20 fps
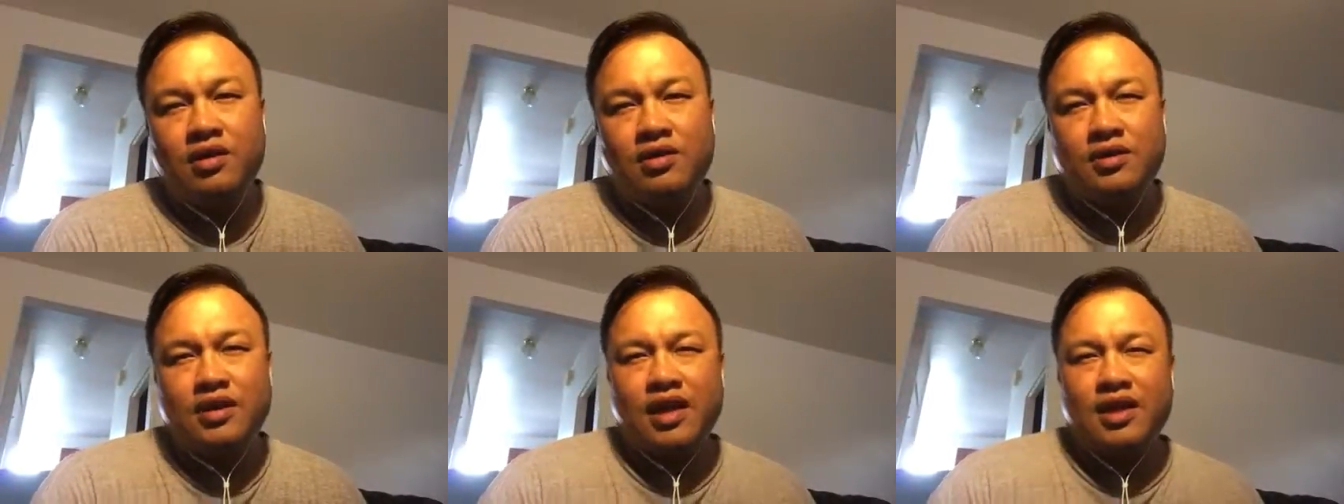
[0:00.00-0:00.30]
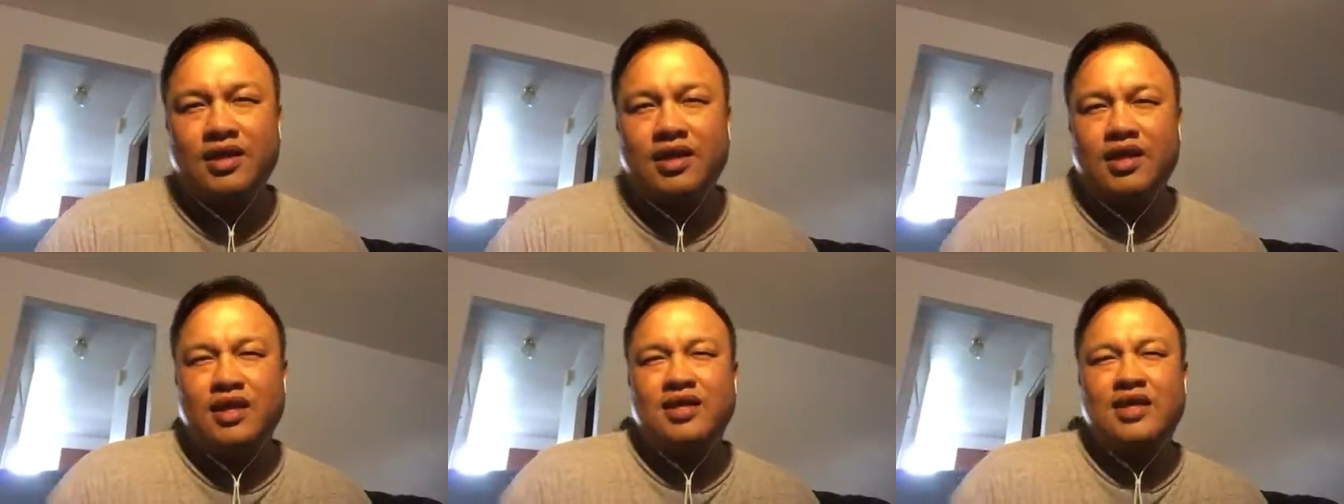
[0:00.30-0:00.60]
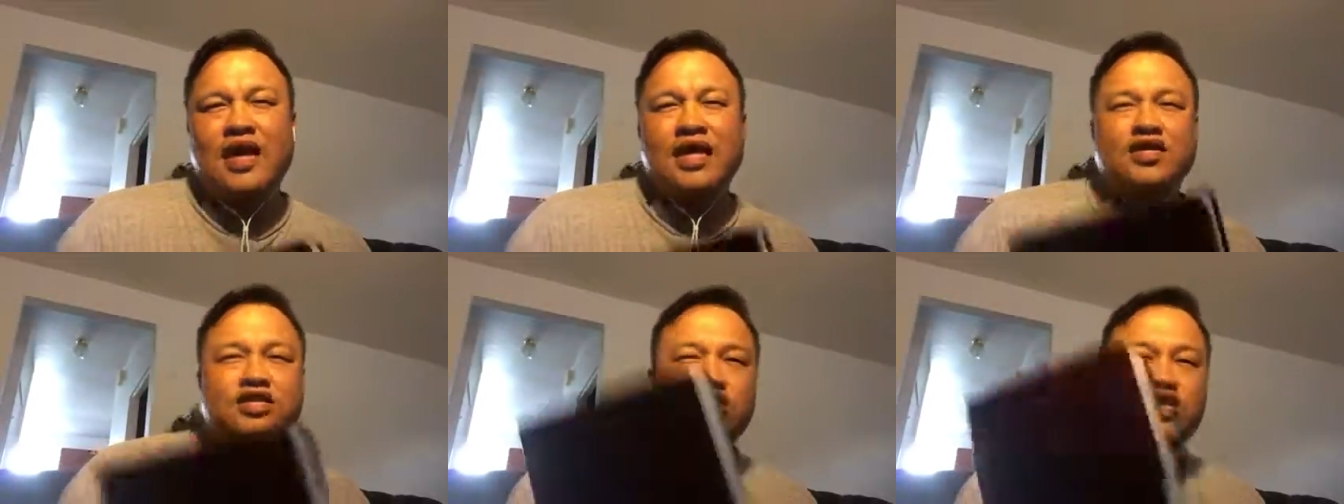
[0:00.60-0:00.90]
that did
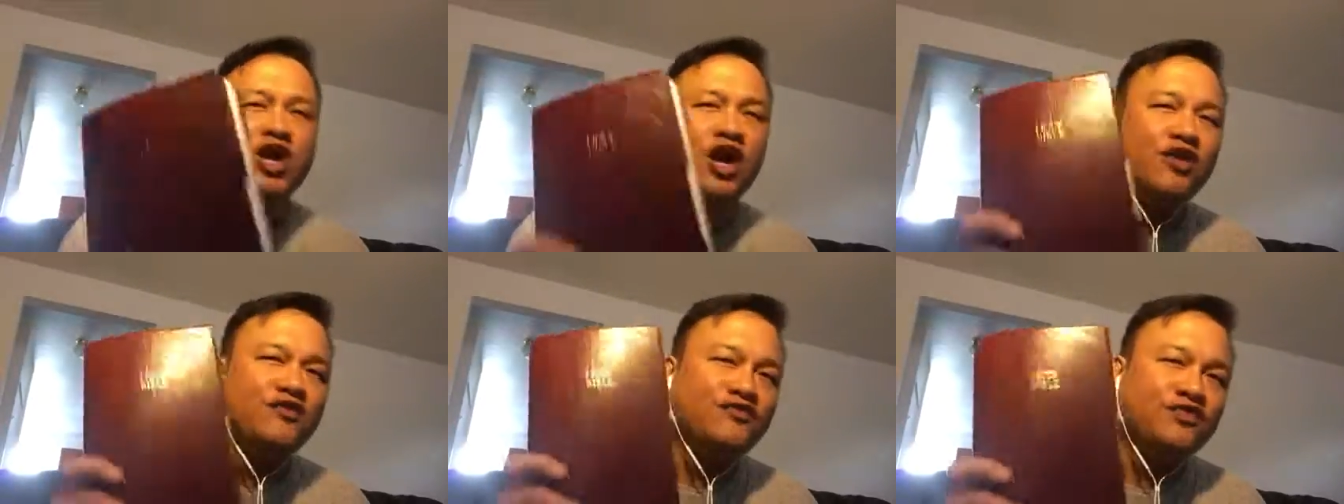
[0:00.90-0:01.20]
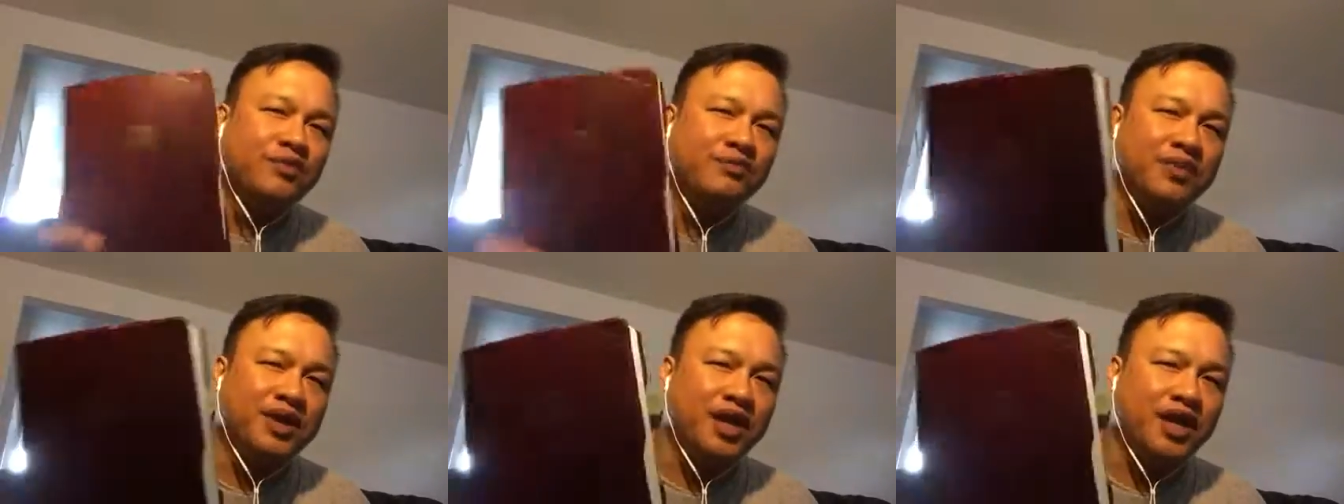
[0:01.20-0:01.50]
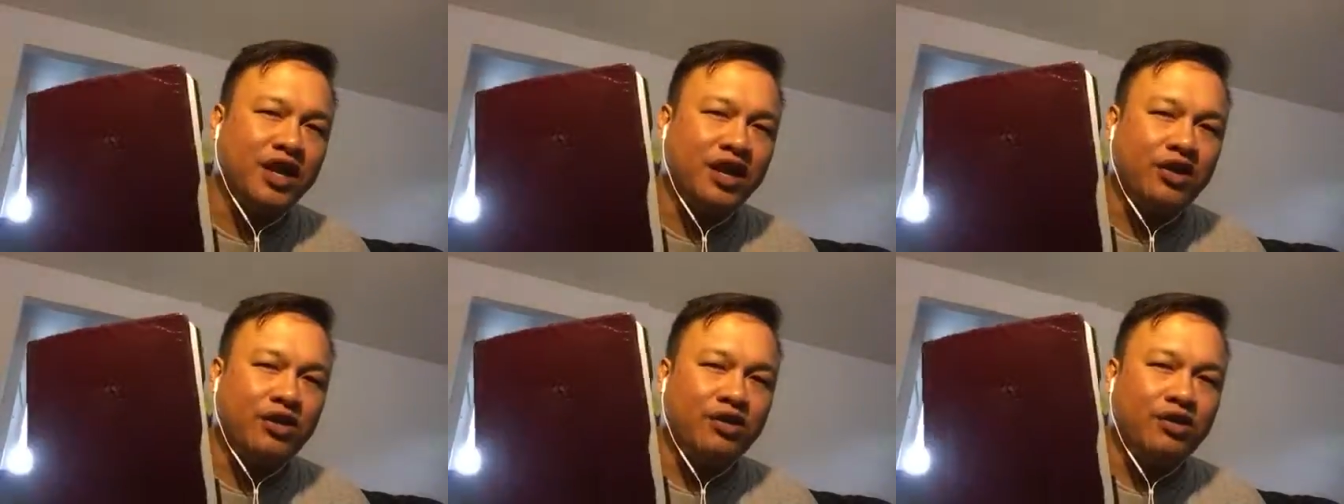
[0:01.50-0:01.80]
not start from
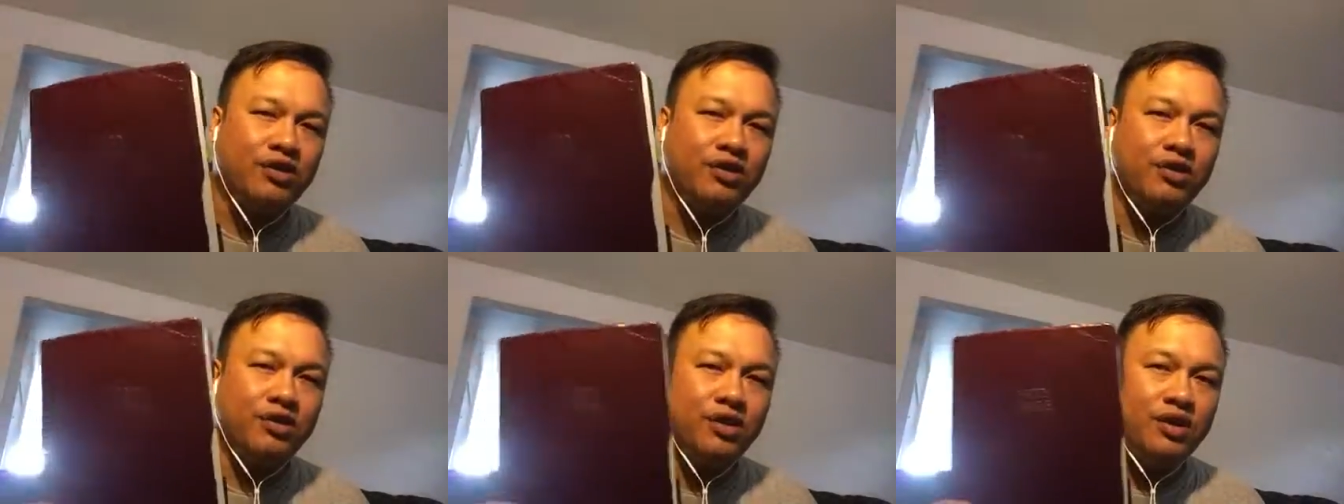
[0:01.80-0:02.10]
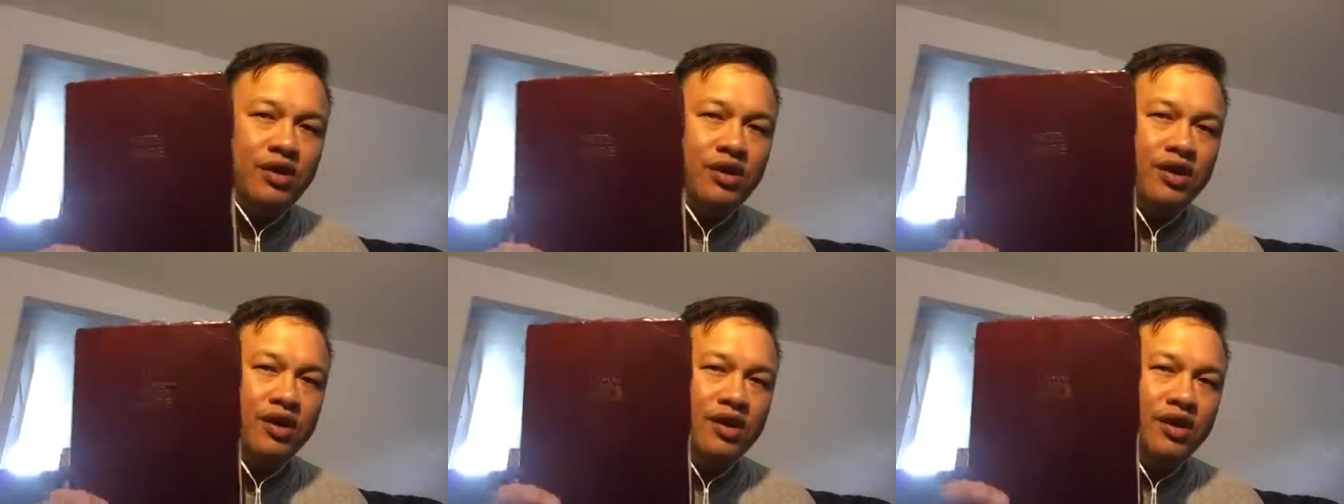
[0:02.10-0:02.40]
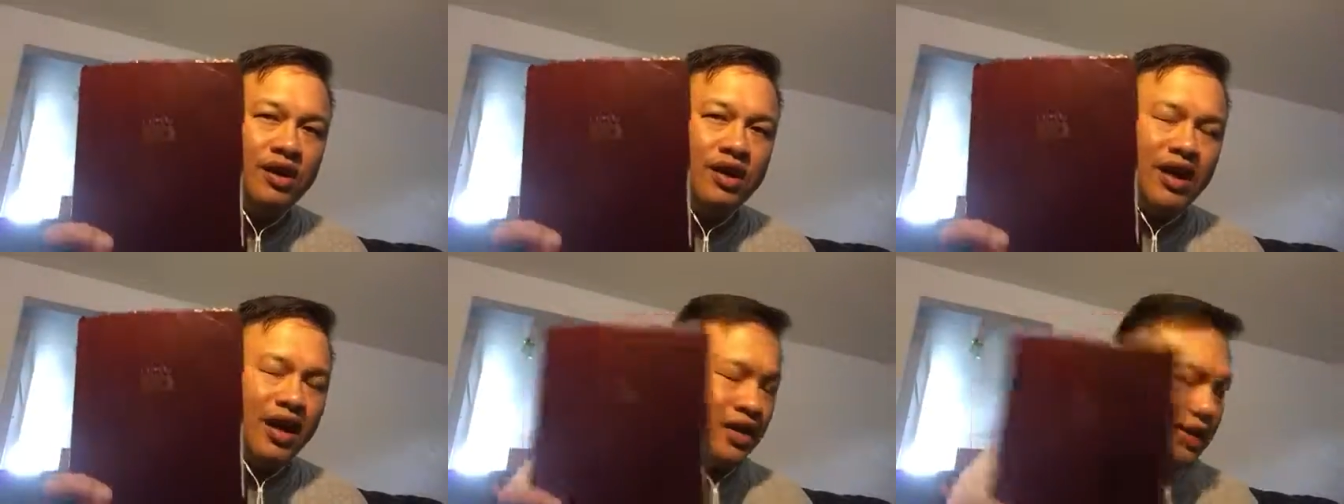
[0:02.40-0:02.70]
here.
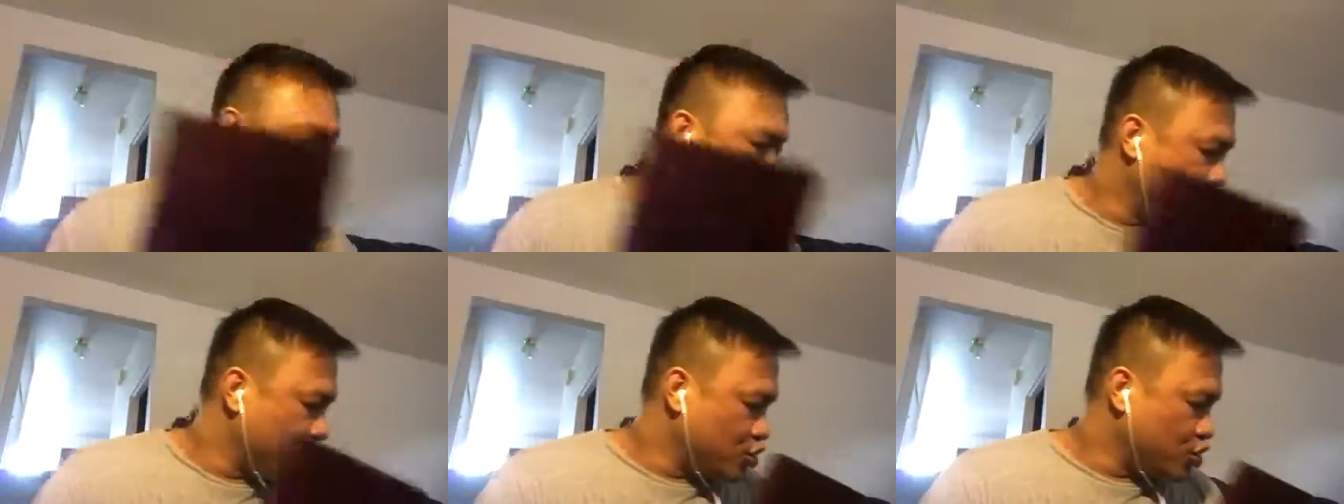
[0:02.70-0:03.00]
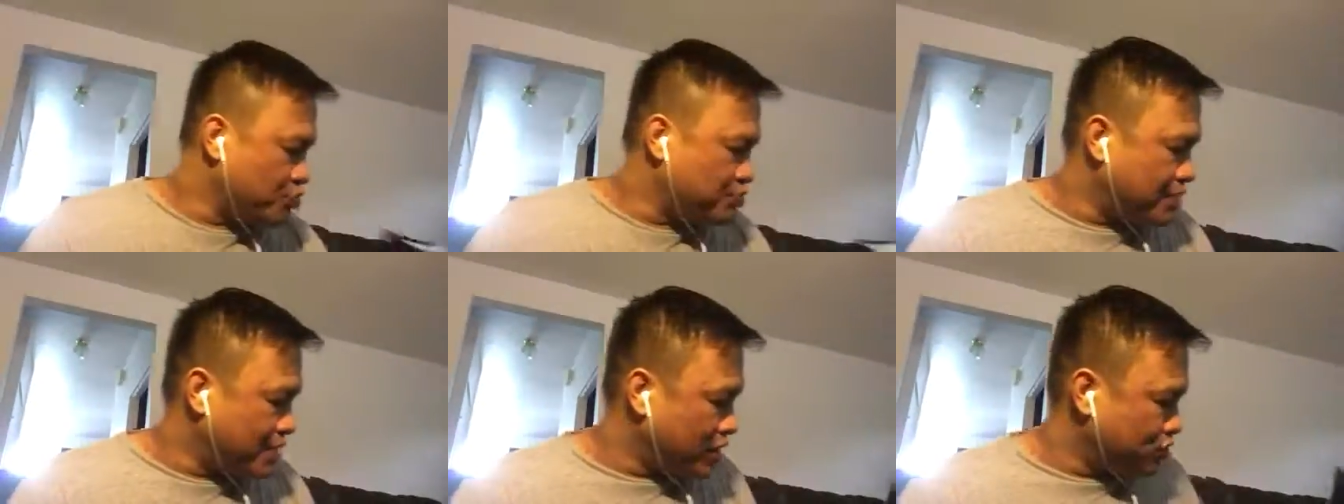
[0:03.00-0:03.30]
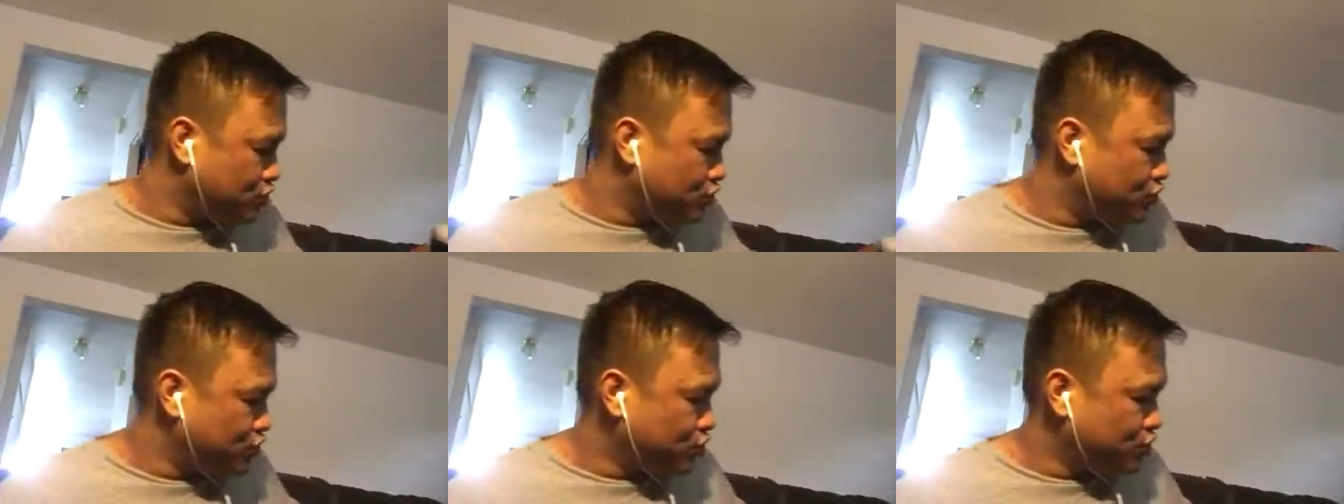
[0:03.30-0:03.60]
And I don't know
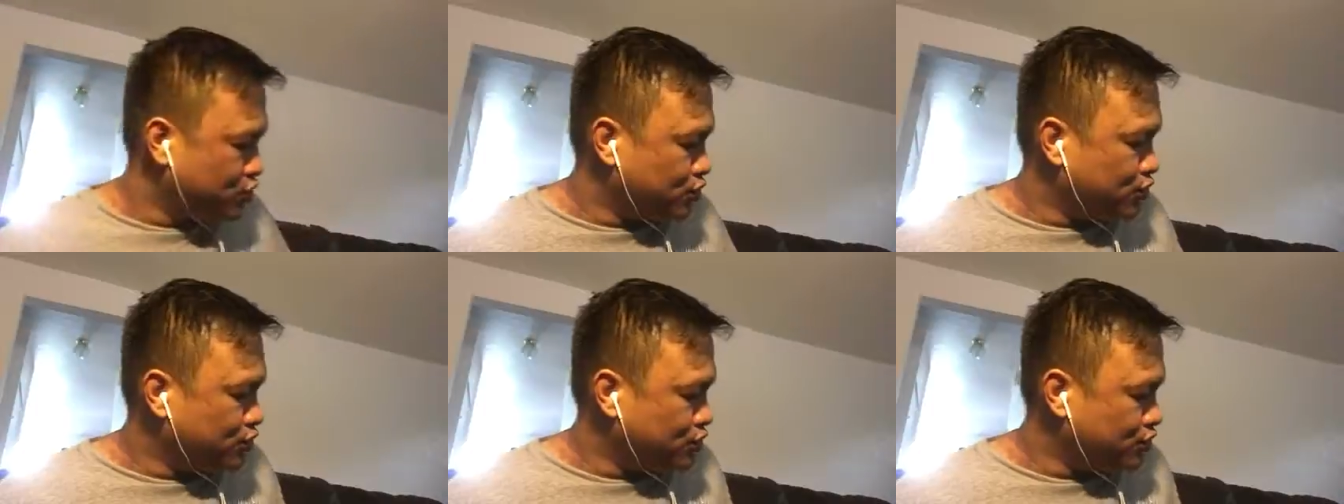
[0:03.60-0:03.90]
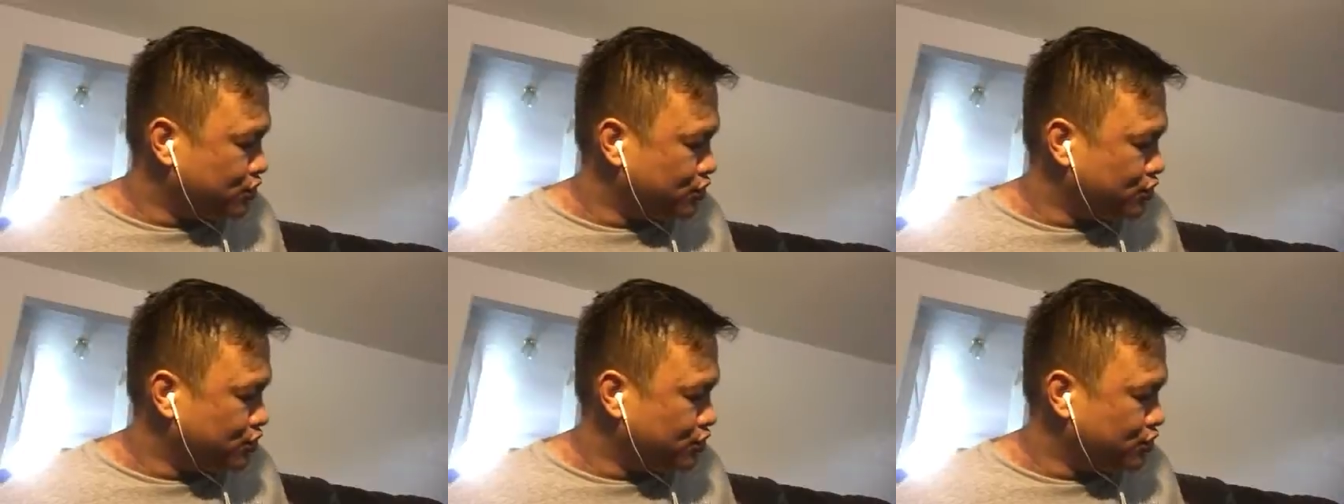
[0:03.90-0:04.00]
about you.